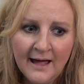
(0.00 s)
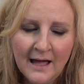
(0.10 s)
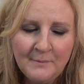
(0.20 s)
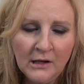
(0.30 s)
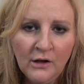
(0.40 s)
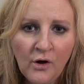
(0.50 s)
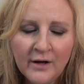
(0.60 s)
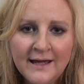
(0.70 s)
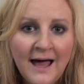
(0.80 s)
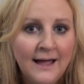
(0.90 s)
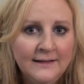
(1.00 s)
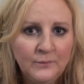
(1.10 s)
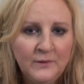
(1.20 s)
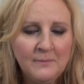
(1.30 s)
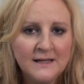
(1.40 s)
I'm a lot kinder
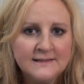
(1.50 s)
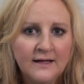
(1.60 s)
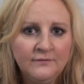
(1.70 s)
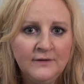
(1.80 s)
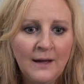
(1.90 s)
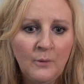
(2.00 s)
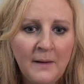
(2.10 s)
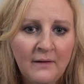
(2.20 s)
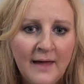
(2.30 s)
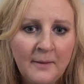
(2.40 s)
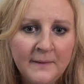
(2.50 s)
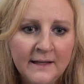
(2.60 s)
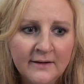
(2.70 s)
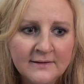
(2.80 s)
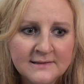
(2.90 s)
with myself now about that,
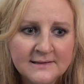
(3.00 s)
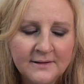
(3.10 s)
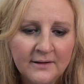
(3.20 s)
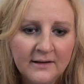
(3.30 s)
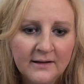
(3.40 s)
because